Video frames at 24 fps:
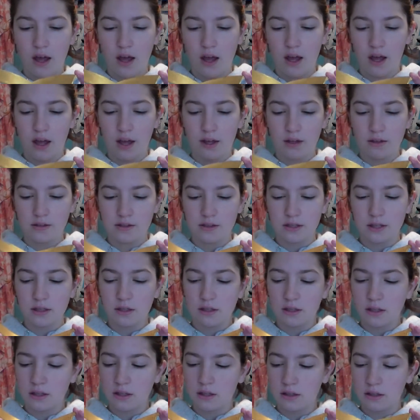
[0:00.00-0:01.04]
And
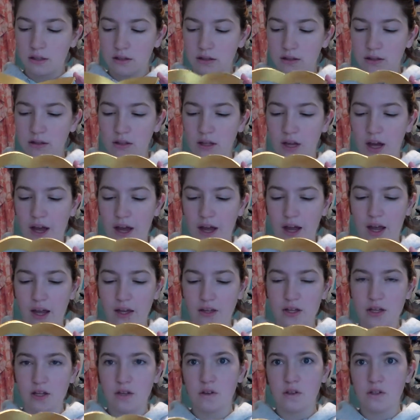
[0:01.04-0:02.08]
I
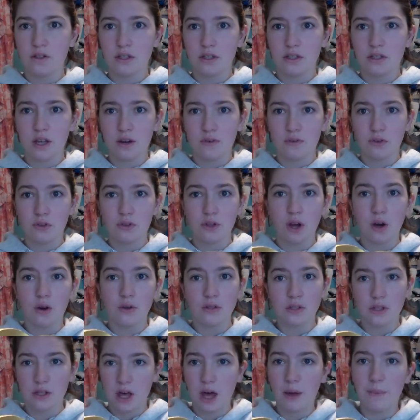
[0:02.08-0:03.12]
had to use several
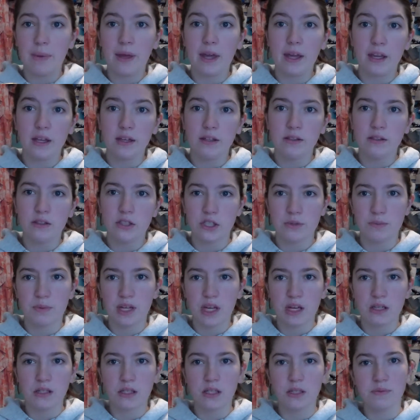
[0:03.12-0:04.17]
coats of that paint just
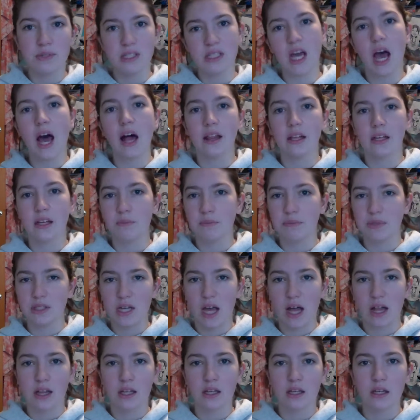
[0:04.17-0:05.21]
because it's metallic, and
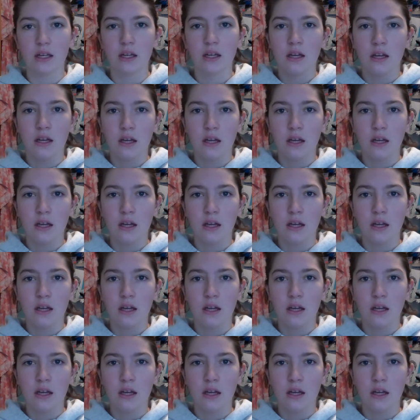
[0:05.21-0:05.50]
metallic